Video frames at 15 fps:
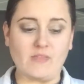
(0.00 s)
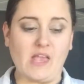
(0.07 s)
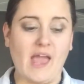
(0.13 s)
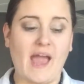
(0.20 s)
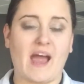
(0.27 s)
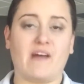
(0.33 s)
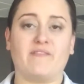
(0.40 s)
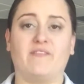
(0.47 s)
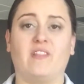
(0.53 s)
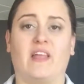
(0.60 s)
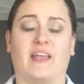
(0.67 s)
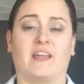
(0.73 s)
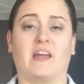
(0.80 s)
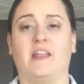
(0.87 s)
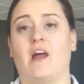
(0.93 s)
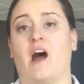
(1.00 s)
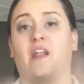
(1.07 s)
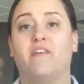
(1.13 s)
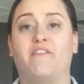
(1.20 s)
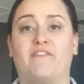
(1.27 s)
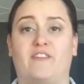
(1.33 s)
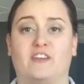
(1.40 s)
have like an
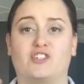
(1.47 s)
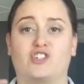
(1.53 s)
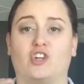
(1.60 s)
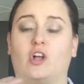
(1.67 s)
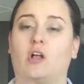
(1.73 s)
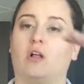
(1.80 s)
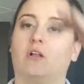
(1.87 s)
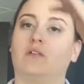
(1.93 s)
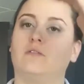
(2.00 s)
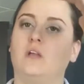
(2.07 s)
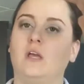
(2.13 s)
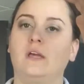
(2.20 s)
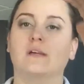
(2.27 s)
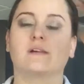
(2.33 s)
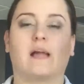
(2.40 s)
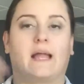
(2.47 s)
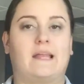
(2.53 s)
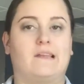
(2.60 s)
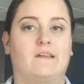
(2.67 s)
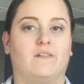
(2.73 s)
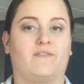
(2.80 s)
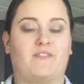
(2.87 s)
unofficial
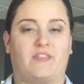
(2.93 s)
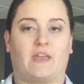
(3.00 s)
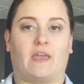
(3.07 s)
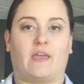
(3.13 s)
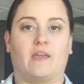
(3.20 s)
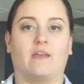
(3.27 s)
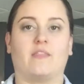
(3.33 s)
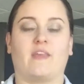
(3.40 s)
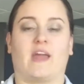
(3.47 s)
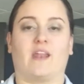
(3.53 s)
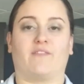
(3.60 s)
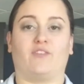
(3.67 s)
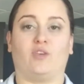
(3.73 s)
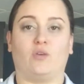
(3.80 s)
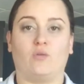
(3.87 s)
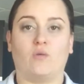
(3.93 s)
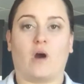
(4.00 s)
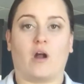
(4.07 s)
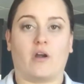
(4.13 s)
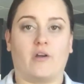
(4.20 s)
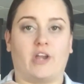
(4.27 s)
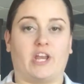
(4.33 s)
kind of thing that if you
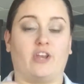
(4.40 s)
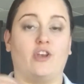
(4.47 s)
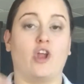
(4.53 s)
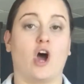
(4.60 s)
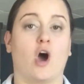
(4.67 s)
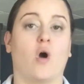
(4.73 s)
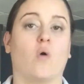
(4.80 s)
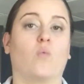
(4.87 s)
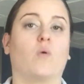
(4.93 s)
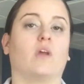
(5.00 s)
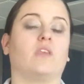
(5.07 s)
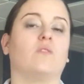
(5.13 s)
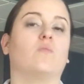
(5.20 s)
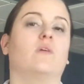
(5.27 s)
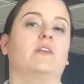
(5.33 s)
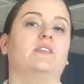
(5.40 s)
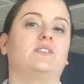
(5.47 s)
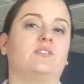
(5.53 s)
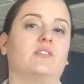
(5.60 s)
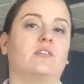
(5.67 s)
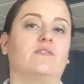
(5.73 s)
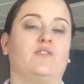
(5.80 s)
already know what you want to
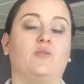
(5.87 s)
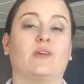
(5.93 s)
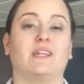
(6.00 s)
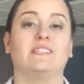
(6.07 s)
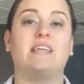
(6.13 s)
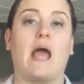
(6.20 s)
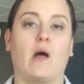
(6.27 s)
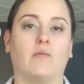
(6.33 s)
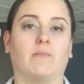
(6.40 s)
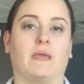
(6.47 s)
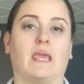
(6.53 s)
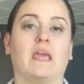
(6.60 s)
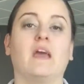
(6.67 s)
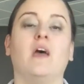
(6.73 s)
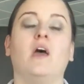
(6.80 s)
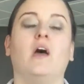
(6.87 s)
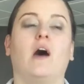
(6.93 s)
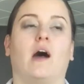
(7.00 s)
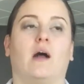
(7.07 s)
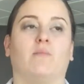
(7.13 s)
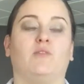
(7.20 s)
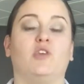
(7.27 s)
serve, you can tell me.
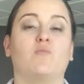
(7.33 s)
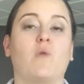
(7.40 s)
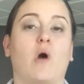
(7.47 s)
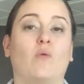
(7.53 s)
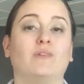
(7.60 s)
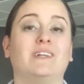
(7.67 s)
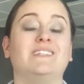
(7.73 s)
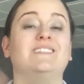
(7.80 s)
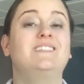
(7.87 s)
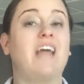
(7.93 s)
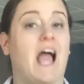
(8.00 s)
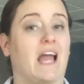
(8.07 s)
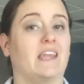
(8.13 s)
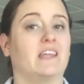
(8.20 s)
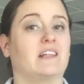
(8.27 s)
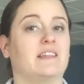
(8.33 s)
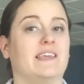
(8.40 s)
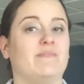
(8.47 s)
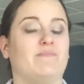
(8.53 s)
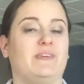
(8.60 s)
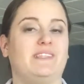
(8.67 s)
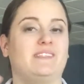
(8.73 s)
Um, you won't
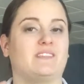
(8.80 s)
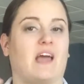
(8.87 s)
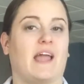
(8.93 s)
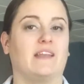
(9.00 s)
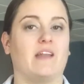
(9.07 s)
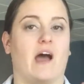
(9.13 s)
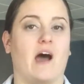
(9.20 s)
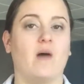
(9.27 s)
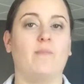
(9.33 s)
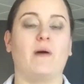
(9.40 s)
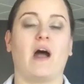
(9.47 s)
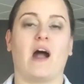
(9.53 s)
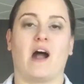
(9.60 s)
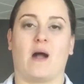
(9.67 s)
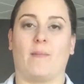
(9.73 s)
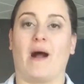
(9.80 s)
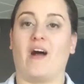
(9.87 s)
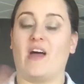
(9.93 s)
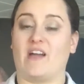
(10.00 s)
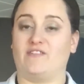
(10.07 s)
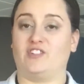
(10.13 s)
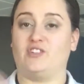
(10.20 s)
technically be signed up. Um,
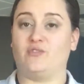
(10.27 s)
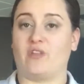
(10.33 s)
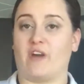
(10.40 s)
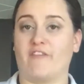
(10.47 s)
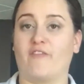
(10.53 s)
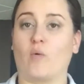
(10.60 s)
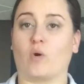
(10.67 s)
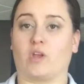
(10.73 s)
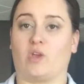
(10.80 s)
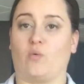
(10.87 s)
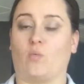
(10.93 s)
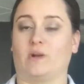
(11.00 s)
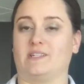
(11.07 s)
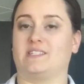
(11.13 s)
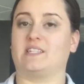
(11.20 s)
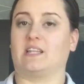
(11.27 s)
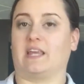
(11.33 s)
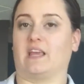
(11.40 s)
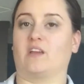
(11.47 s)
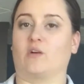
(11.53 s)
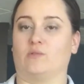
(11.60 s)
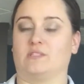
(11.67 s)
I'll have to do that for you once the
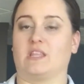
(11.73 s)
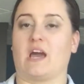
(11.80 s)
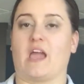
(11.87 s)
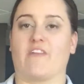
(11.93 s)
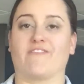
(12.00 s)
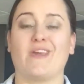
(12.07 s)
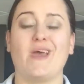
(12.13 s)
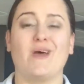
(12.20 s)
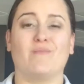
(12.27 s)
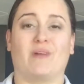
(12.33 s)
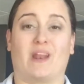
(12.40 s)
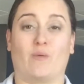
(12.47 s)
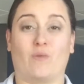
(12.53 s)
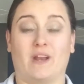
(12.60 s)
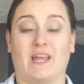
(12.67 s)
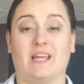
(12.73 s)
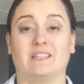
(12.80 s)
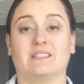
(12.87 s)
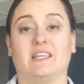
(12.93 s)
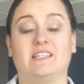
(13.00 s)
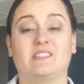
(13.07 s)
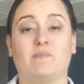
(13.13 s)
link goes live. But I want to
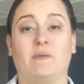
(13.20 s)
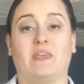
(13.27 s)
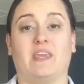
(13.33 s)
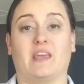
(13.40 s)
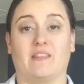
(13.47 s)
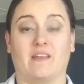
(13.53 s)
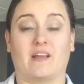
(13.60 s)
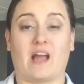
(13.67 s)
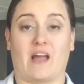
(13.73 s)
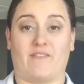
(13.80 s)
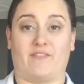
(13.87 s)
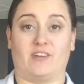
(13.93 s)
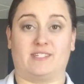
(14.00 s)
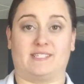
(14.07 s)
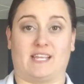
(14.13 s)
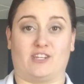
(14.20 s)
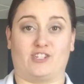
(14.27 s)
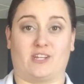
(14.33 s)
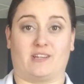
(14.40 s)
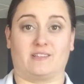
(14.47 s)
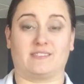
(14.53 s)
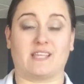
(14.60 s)
at least begin the
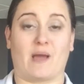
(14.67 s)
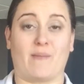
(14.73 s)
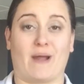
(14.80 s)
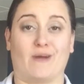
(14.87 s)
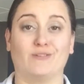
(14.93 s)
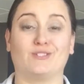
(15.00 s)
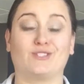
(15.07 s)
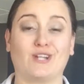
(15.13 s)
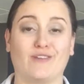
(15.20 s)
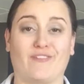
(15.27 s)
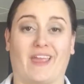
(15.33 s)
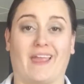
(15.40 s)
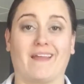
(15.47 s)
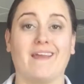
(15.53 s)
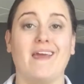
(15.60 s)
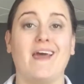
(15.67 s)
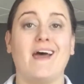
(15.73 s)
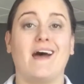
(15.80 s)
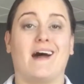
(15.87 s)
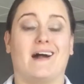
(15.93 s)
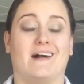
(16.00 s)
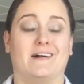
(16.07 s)
conversations about serving
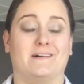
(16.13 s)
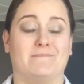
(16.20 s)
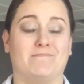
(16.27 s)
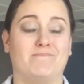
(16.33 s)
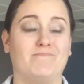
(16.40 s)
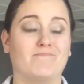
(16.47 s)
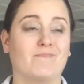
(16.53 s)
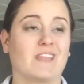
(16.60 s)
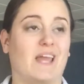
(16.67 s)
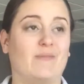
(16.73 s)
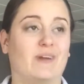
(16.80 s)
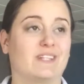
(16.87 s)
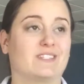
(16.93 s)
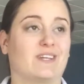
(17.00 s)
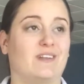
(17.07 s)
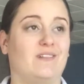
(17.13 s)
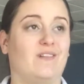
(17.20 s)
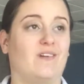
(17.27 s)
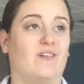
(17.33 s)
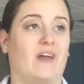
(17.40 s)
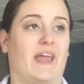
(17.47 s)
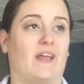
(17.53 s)
um, and what it's going to
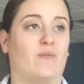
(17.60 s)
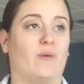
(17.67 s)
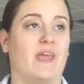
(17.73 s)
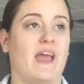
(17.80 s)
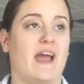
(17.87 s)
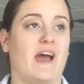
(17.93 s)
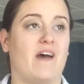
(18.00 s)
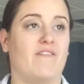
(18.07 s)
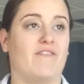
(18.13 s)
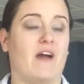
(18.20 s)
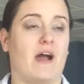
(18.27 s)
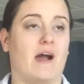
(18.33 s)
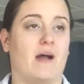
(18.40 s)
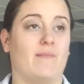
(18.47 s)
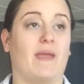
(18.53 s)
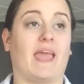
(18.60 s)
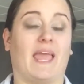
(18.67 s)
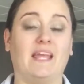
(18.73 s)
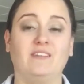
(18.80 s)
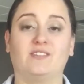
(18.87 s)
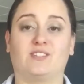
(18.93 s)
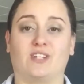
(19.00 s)
look like. We have um,
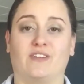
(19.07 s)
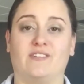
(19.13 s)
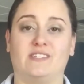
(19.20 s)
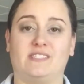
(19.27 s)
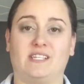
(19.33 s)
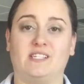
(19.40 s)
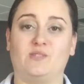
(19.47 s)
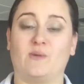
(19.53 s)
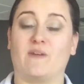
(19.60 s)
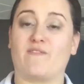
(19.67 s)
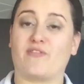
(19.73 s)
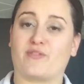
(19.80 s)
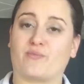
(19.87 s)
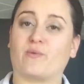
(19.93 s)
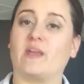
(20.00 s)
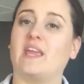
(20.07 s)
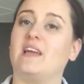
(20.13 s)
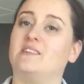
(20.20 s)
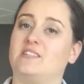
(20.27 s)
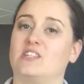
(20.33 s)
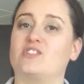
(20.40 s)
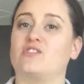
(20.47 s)
eight services. We have three
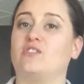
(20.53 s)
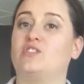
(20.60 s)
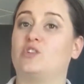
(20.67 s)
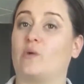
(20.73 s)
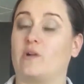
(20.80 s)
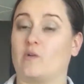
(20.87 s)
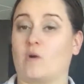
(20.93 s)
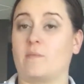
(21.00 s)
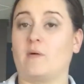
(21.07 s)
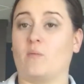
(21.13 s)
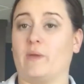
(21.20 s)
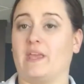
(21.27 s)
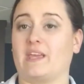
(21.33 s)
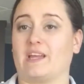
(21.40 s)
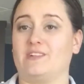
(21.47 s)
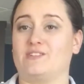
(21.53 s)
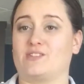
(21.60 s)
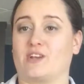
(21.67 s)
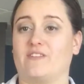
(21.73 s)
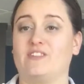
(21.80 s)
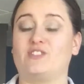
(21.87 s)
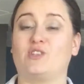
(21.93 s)
additional to our normal weekend
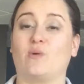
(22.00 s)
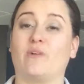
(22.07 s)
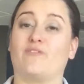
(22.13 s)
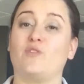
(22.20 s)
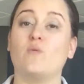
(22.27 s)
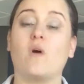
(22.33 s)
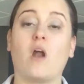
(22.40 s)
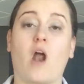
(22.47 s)
service. So if you are